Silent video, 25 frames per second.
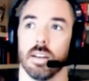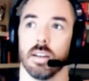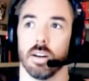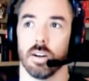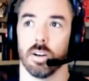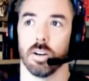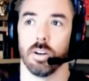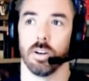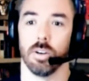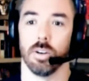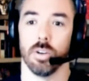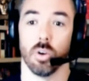
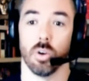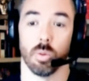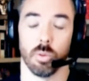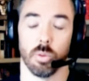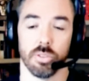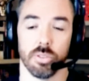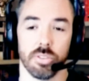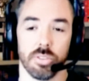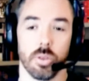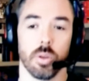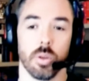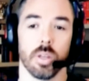our
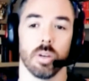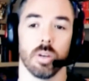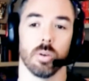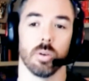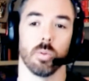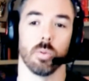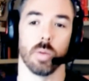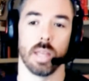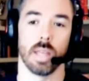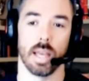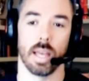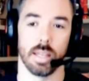normal
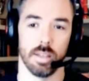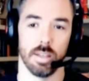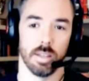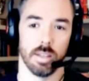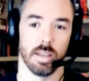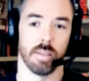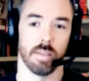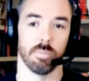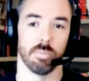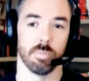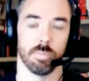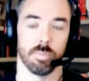studio, we had to
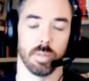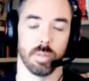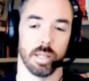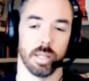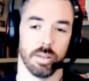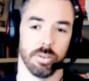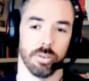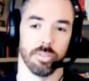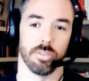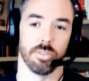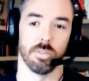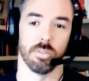have
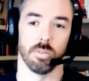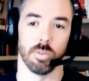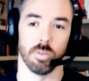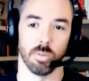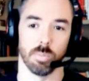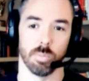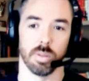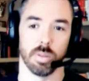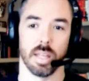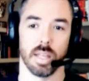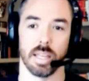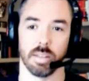players
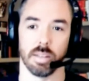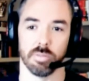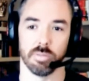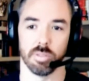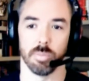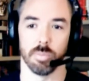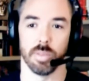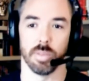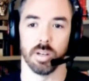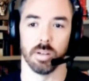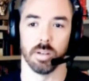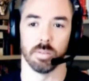playing
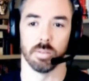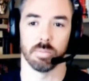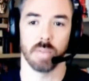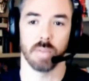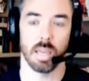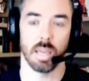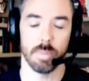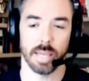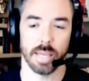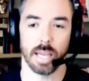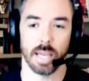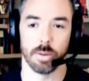from their
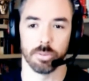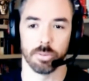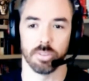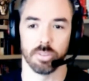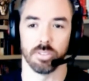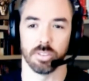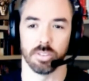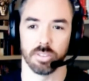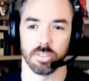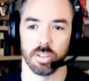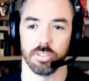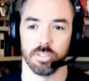gaming
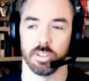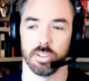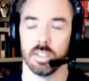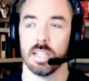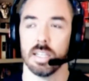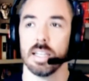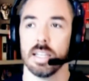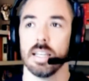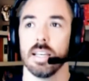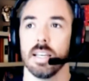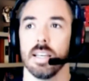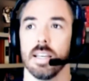houses, etc.
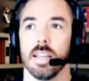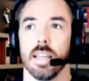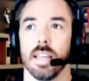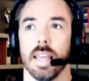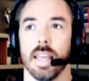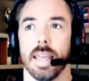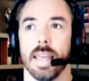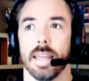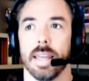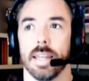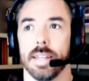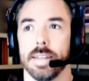
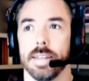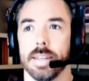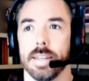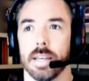And